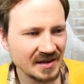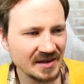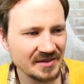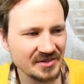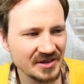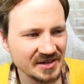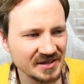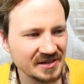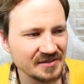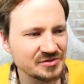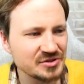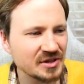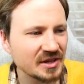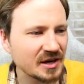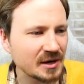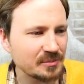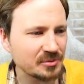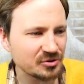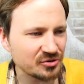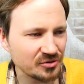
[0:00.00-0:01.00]
and then gives you
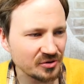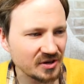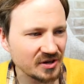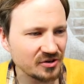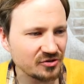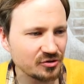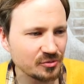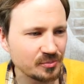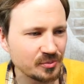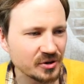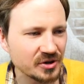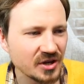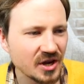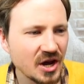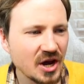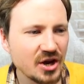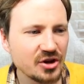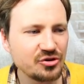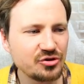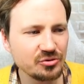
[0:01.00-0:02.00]
that opportunity to put
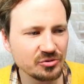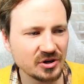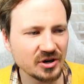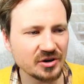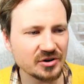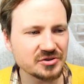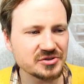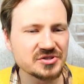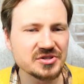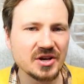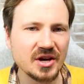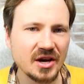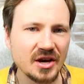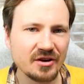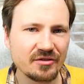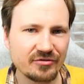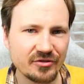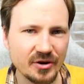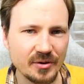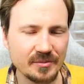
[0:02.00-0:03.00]
2 cards
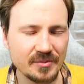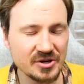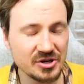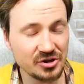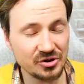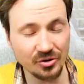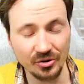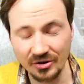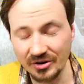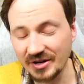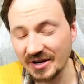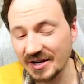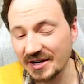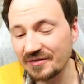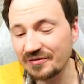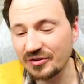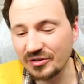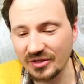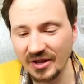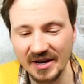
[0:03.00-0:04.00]
from your deck,
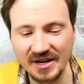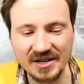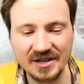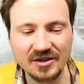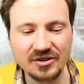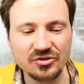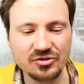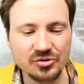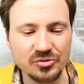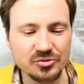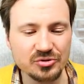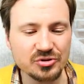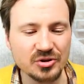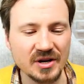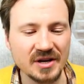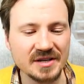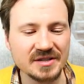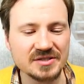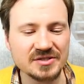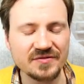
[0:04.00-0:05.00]
if you'd like, to
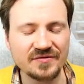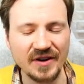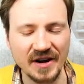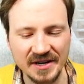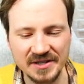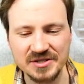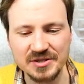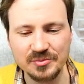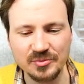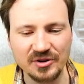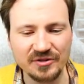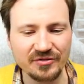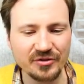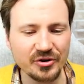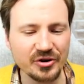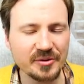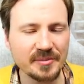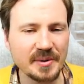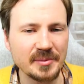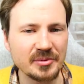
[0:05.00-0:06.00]
try and find some more
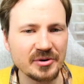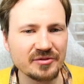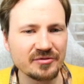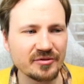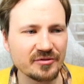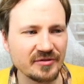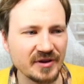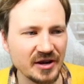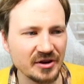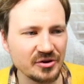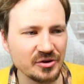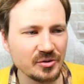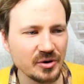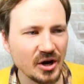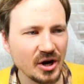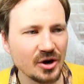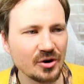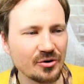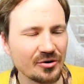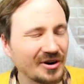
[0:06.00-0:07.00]
floating memory for value.
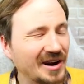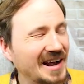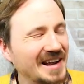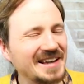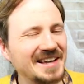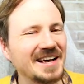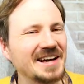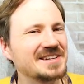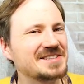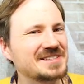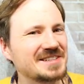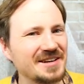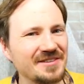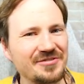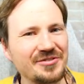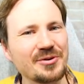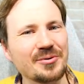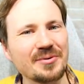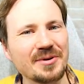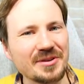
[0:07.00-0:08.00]
Or I guess
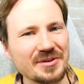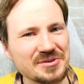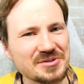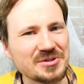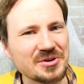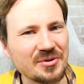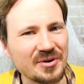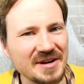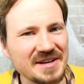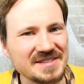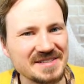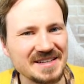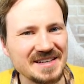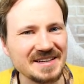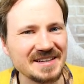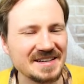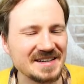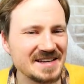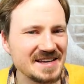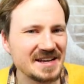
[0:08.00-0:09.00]
if you're one of those
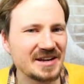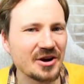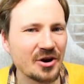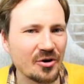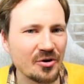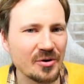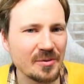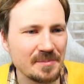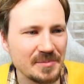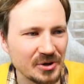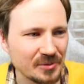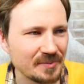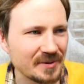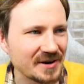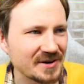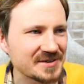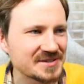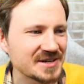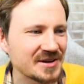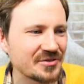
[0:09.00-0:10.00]
crazy Nico mill
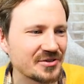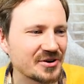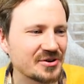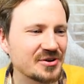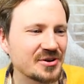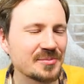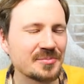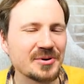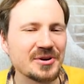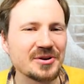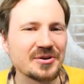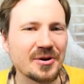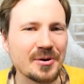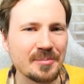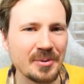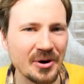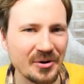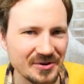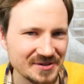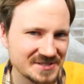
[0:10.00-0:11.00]
players out there, you can put your
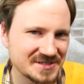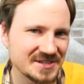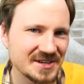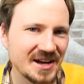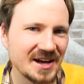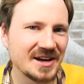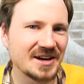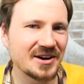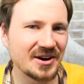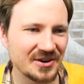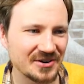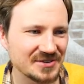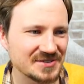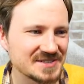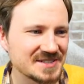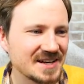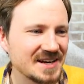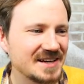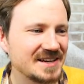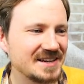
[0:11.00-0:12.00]
opponent's
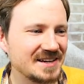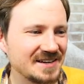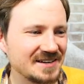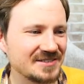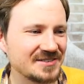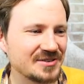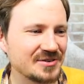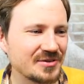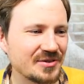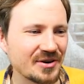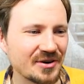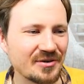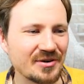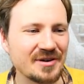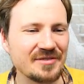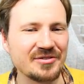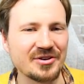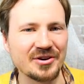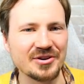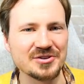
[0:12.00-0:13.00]
cards into their
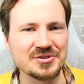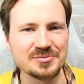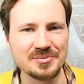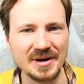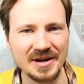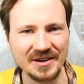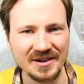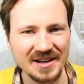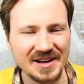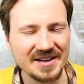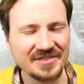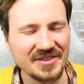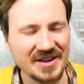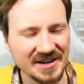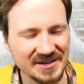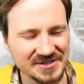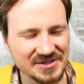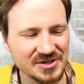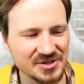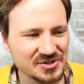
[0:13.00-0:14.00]
graveyard as well.
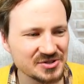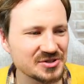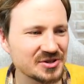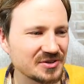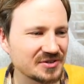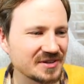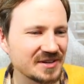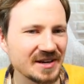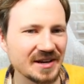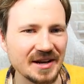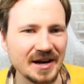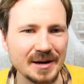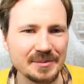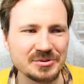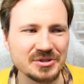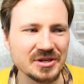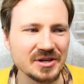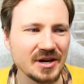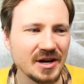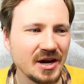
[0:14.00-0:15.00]
That is certainly an
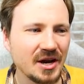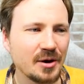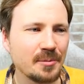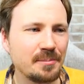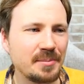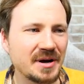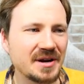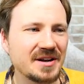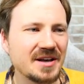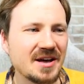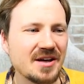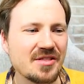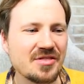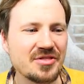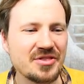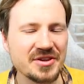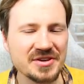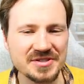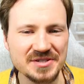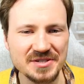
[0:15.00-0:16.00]
option. But
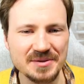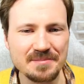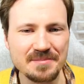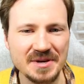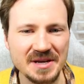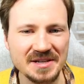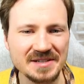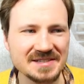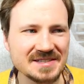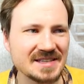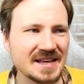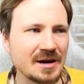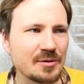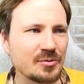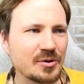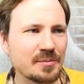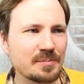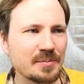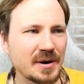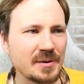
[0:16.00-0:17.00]
this means
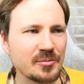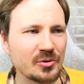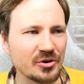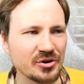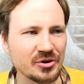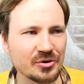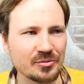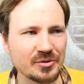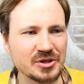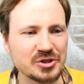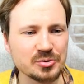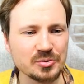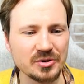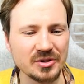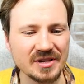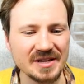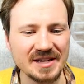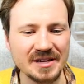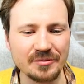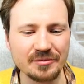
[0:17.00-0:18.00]
that with Primordial
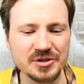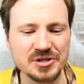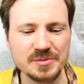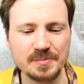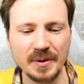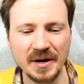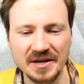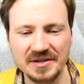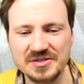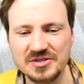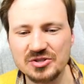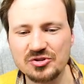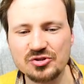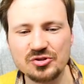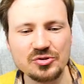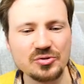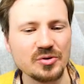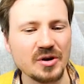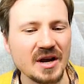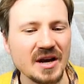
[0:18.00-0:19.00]
Ritual, in response
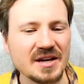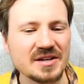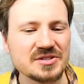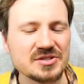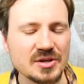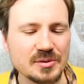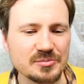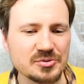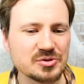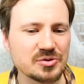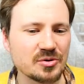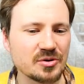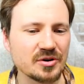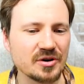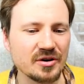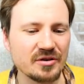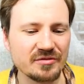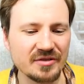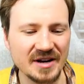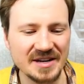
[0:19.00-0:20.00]
to some
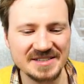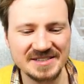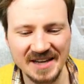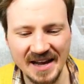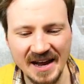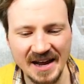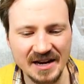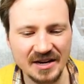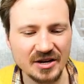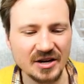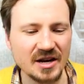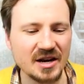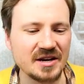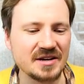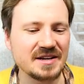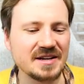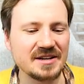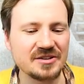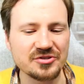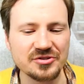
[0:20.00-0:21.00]
sort of attack,
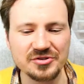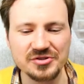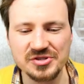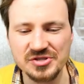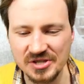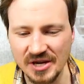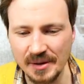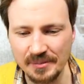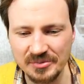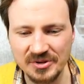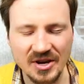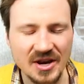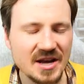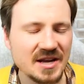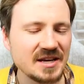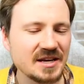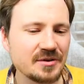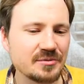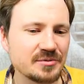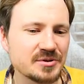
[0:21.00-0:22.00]
an intercept,
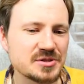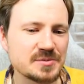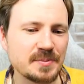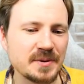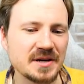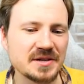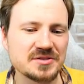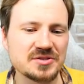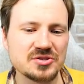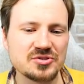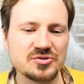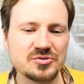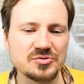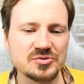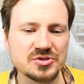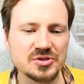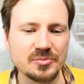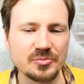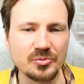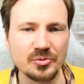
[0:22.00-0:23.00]
in response to
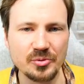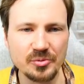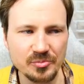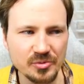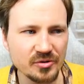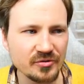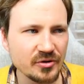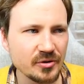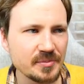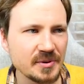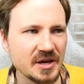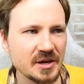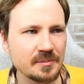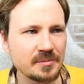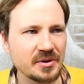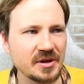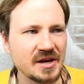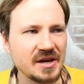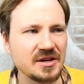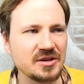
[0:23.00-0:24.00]
some removal
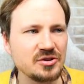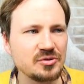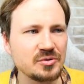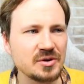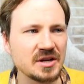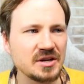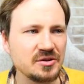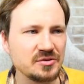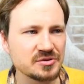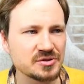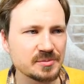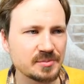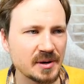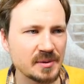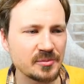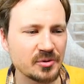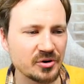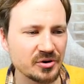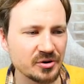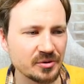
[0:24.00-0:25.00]
being played, you can use the
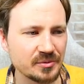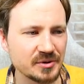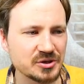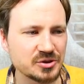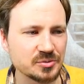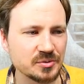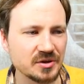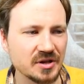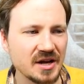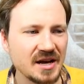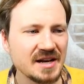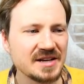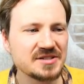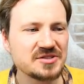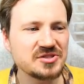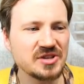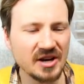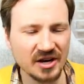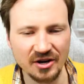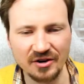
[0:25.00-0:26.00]
Primordial Ritual,
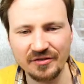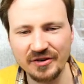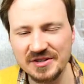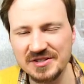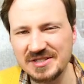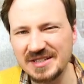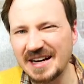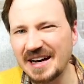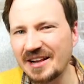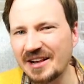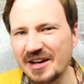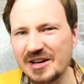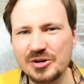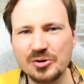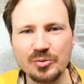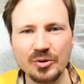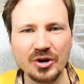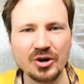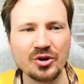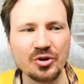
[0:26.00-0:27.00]
sacrifice the ally
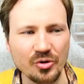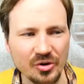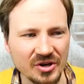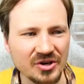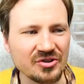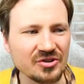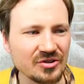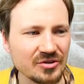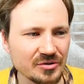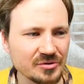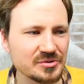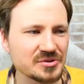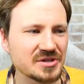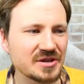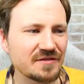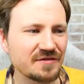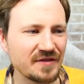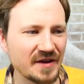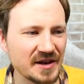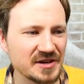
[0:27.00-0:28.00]
you were going to lose
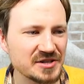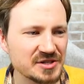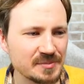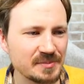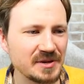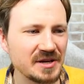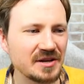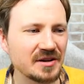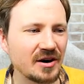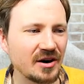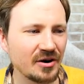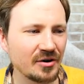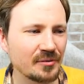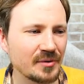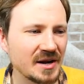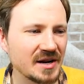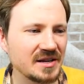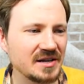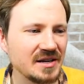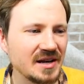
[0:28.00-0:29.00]
at fast speed
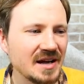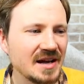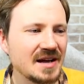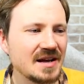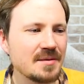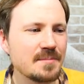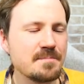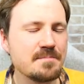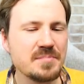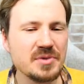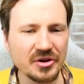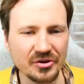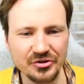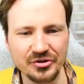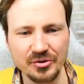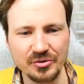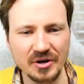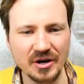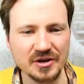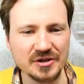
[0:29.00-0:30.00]
already, mill
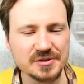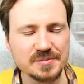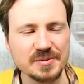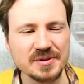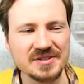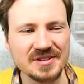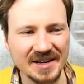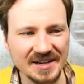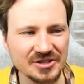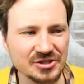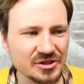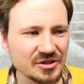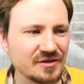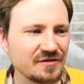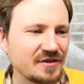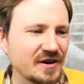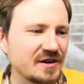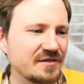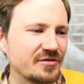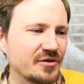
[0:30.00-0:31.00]
2 cards, potentially
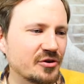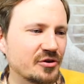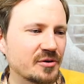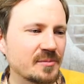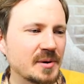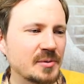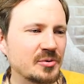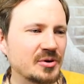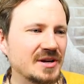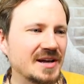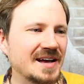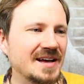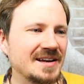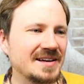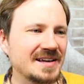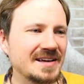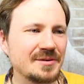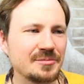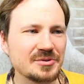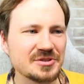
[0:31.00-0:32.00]
find floating memory,
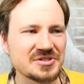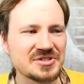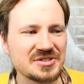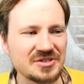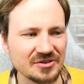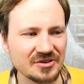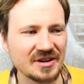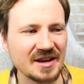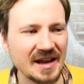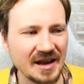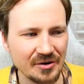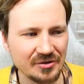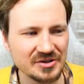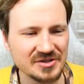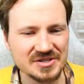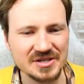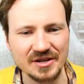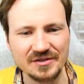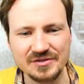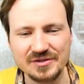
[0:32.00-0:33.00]
and it will still count
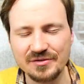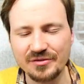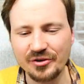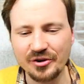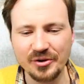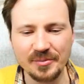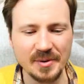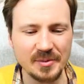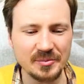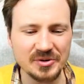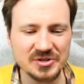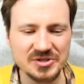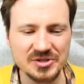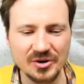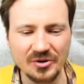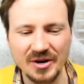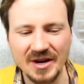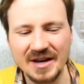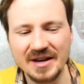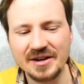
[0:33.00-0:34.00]
itself as floating memory.
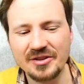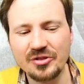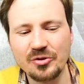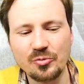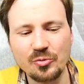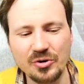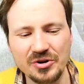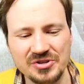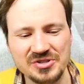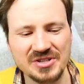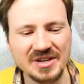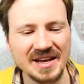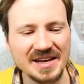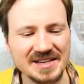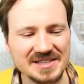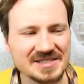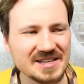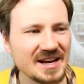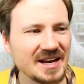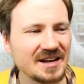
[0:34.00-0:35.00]
So in the worst
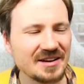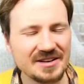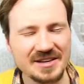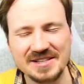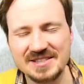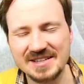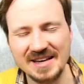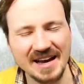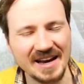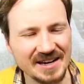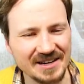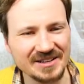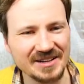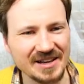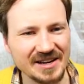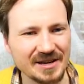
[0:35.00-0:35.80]
case, it's kind of